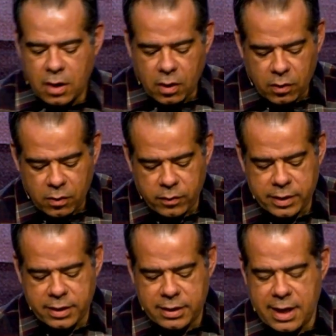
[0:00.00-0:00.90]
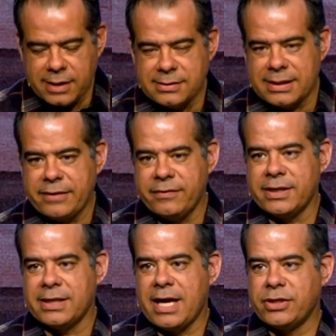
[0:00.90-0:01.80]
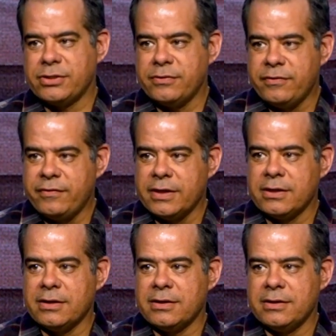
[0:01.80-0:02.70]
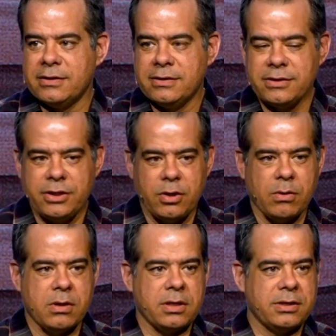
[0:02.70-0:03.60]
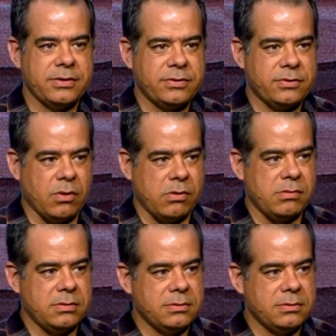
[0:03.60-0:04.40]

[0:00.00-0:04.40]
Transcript: Oh, the thanksgiving that should fill your soul.